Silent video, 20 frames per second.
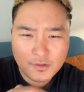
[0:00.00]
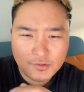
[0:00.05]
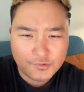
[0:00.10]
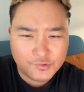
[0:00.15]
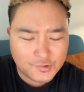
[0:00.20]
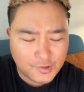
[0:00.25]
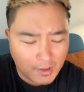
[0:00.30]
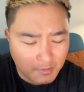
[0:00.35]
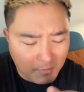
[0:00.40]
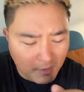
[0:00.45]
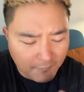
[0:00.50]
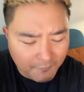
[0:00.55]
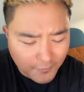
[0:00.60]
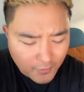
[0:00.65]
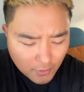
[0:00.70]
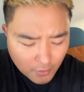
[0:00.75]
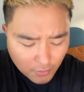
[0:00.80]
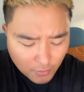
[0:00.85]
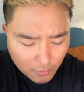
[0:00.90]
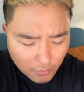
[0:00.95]
Some
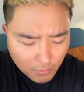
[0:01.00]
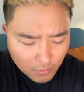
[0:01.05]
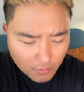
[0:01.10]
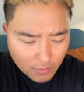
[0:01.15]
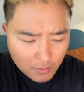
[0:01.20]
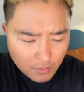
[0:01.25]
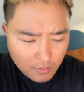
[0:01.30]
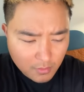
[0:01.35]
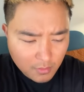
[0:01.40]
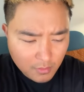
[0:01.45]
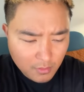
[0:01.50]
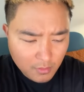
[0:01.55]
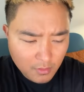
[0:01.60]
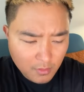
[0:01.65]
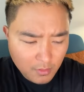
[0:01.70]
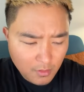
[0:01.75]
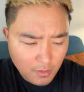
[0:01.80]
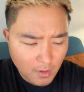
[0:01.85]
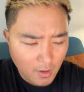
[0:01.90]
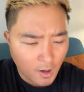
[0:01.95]
of you
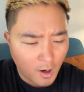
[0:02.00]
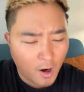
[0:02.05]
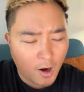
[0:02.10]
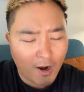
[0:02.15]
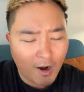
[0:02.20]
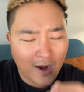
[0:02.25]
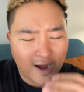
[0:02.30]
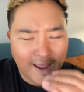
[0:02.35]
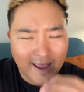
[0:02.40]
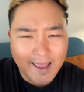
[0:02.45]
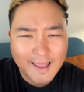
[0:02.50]
are